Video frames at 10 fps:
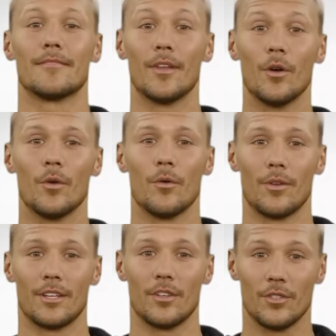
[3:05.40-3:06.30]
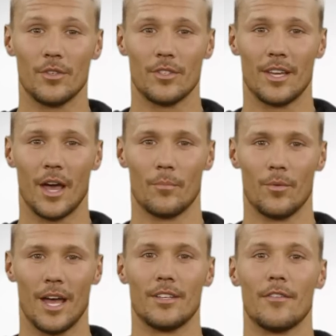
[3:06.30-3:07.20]
Google researchers now
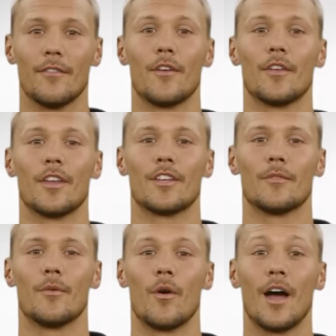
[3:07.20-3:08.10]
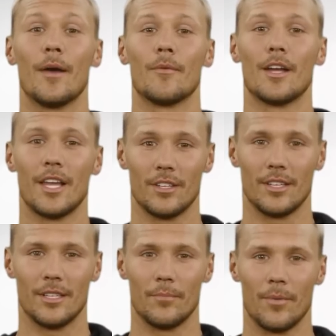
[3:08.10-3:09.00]
plan to further explore
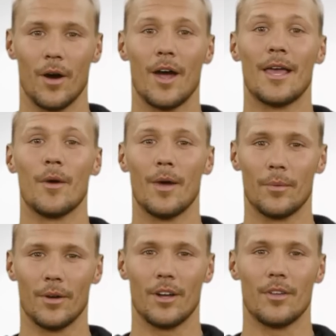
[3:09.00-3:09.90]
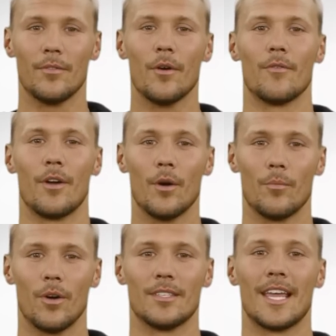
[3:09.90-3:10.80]
applications of PaLM-E for
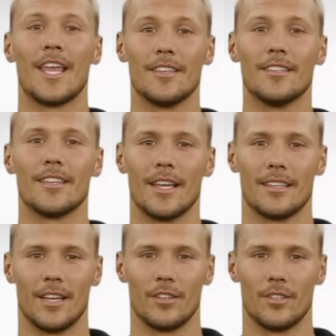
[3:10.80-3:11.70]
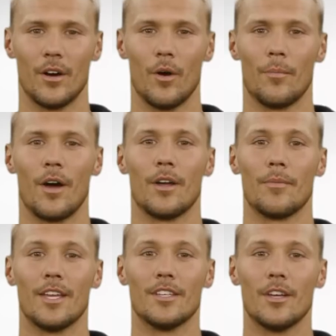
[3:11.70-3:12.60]
real-world tasks such as home
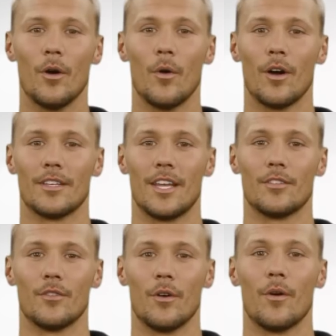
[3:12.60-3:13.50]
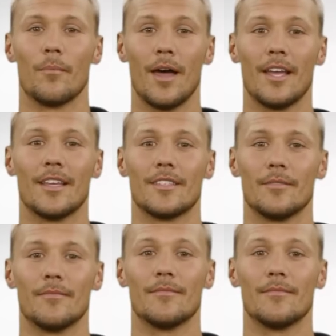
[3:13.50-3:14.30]
automation or industrial robotics.